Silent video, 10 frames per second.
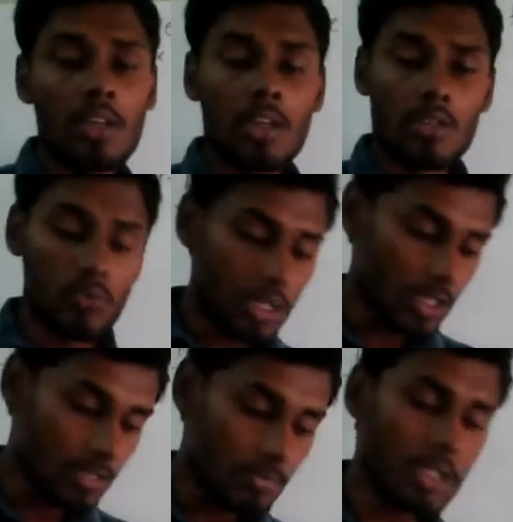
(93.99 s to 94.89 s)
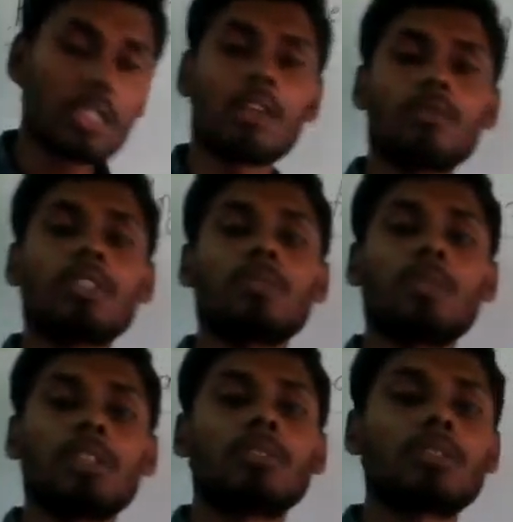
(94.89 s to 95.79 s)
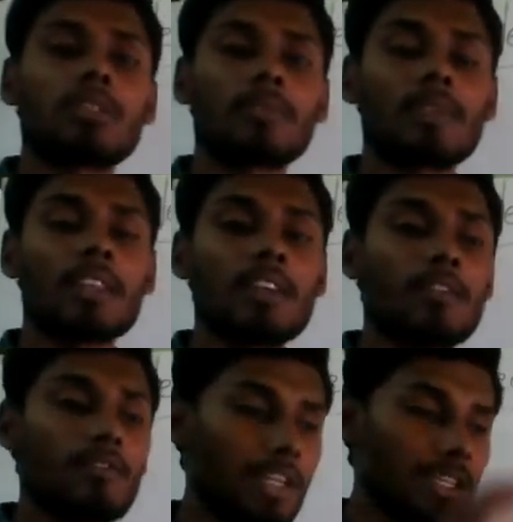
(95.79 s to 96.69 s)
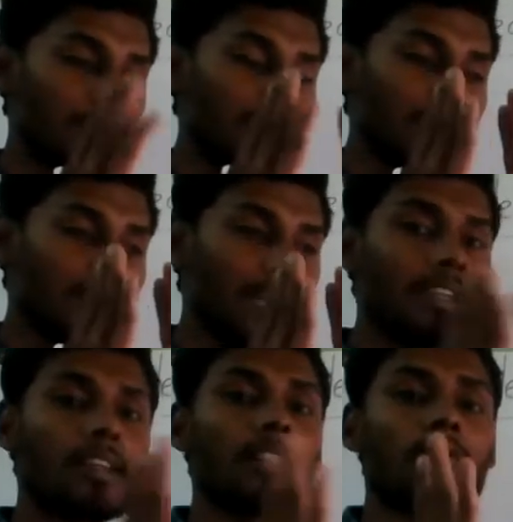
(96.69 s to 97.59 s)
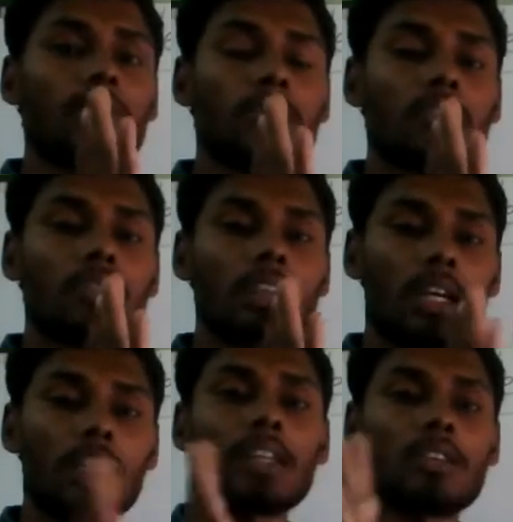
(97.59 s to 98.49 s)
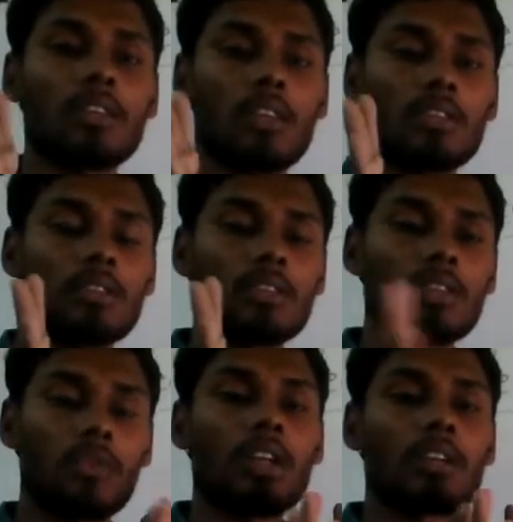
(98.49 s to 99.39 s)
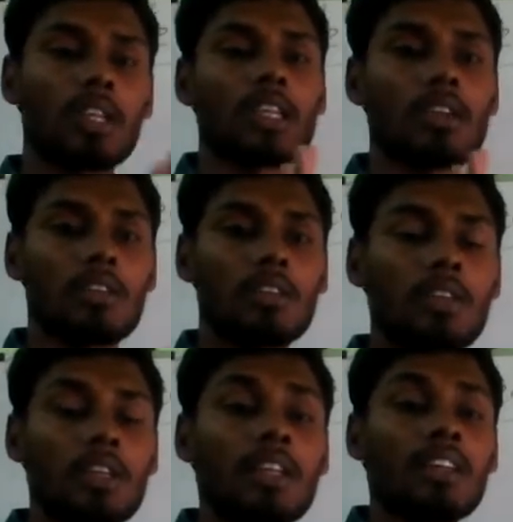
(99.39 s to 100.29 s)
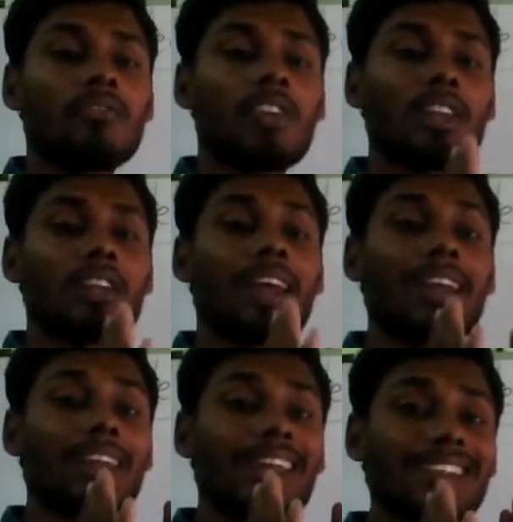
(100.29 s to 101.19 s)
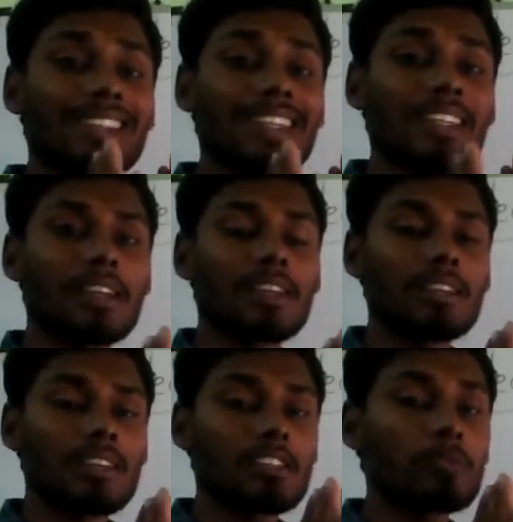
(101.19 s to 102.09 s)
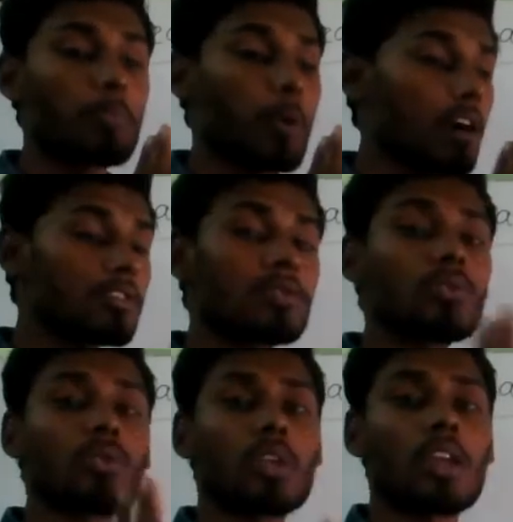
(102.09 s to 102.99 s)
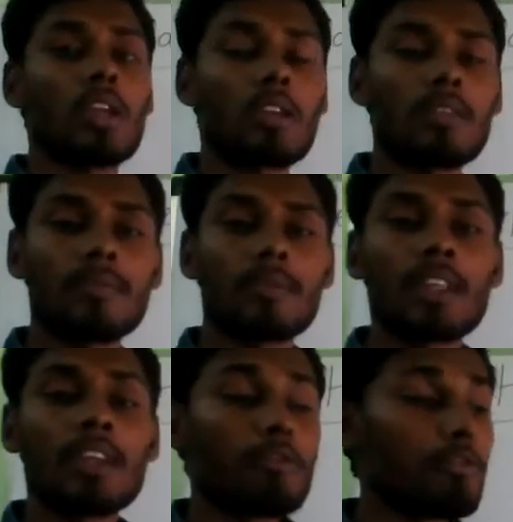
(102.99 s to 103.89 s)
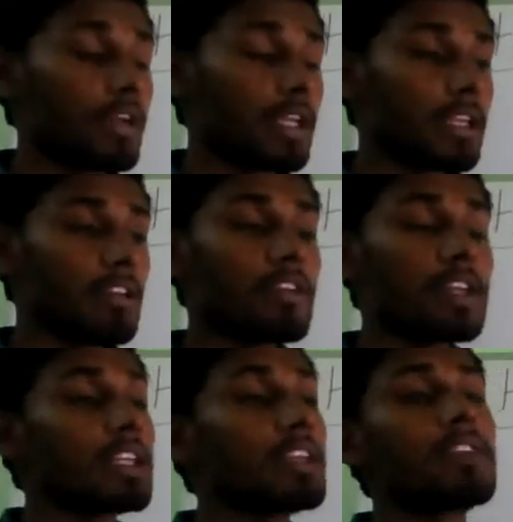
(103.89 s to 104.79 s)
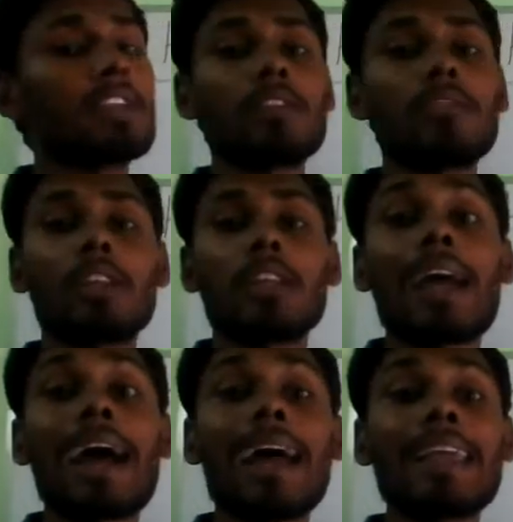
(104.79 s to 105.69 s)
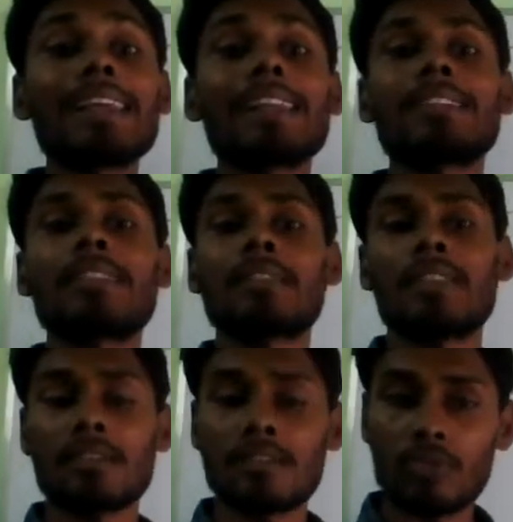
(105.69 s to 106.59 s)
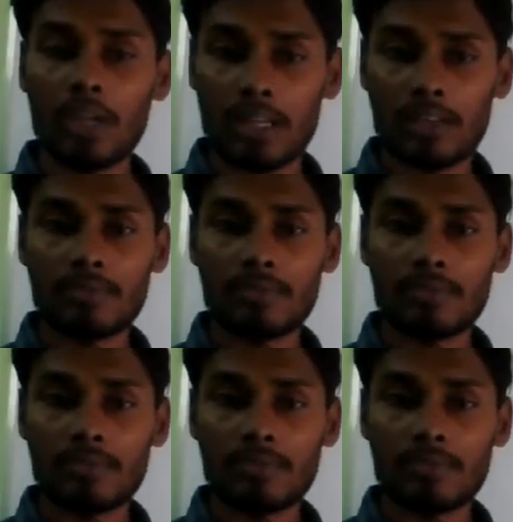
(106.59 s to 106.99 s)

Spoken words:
So what is the meaning of this means? When any kind of conductor, if you have taken, when an electric current is passed through a very high resistance wire.